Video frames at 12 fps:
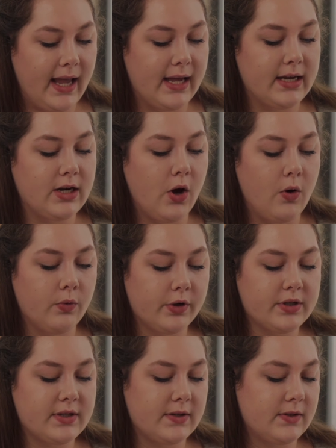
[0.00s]
and
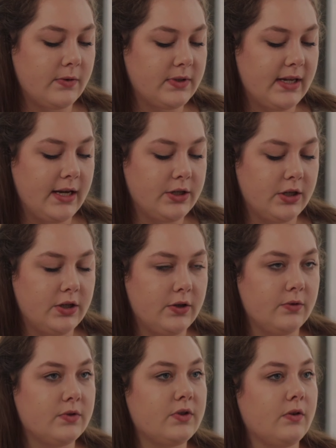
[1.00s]
owners association
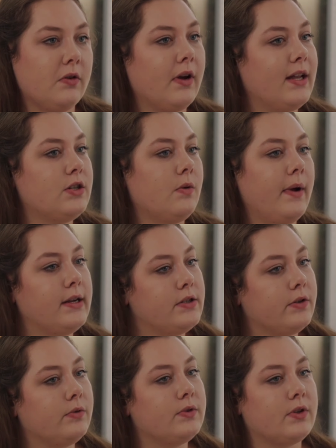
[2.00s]
dues, so your H O A
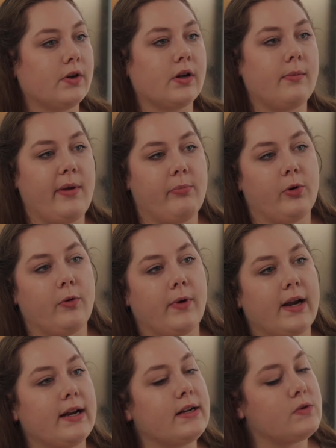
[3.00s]
dues are going to be prorated